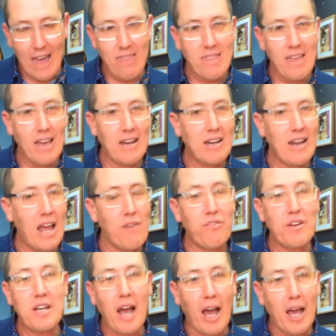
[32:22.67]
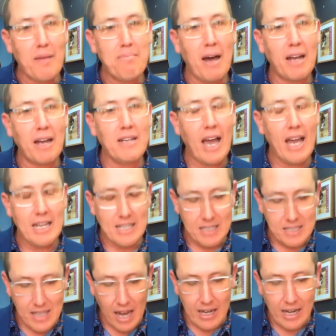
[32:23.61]
and then every day, Monday
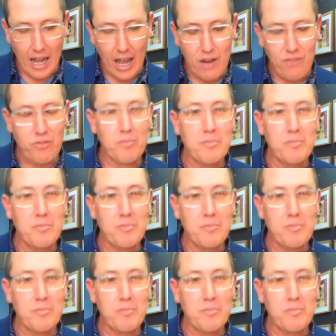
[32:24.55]
to Saturday,